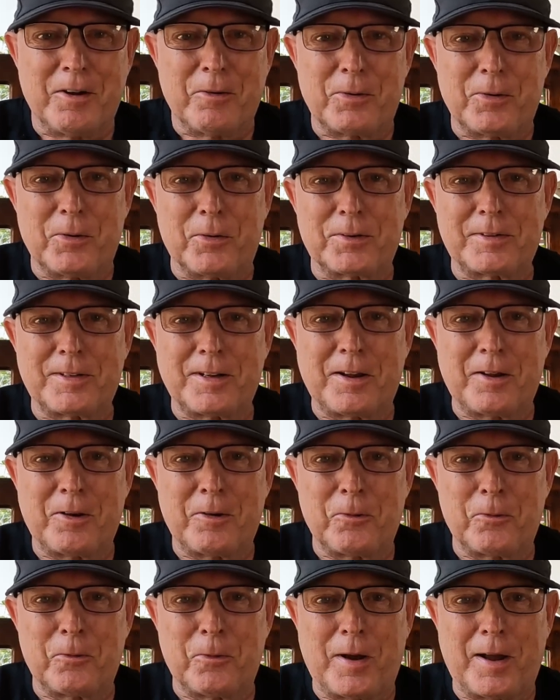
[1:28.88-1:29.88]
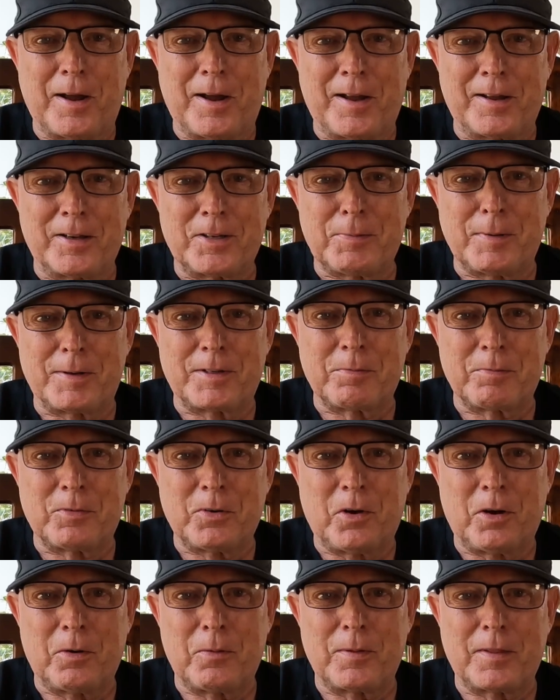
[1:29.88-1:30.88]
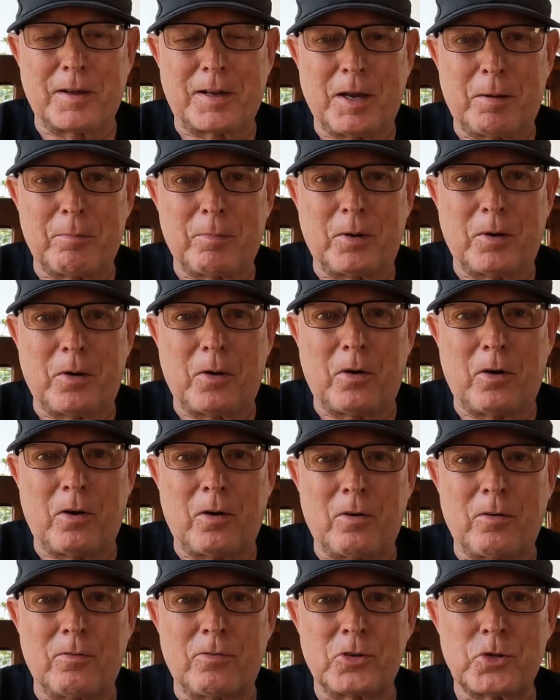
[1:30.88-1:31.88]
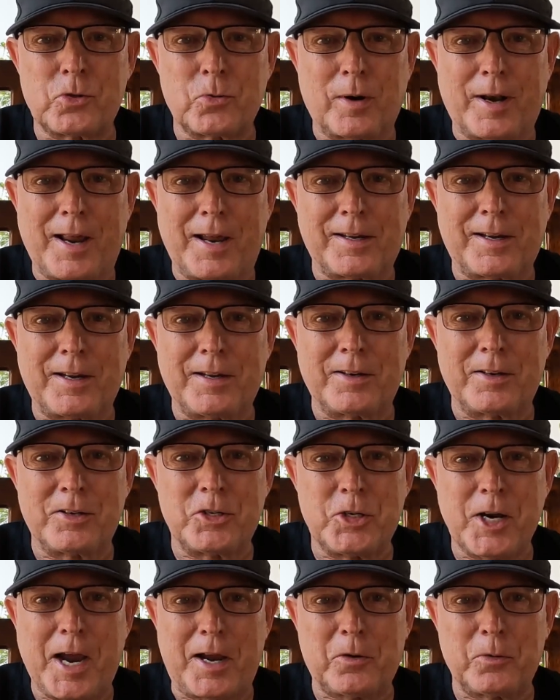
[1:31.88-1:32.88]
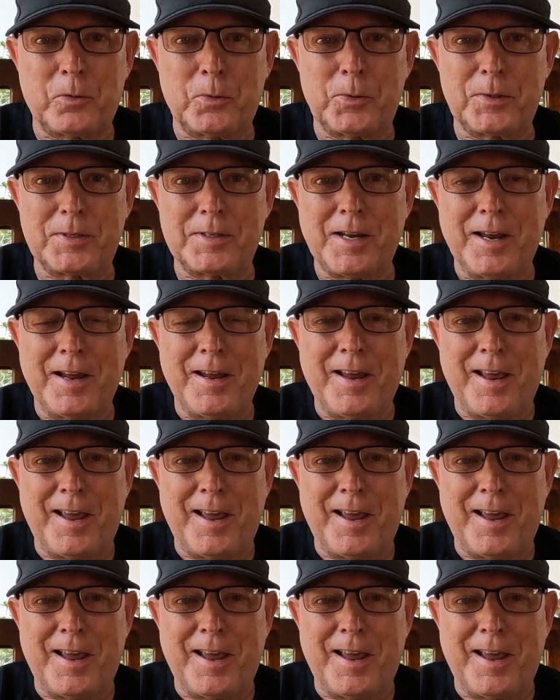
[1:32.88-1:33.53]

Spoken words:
We also spent some time with a couple of Sri Lankan jackals.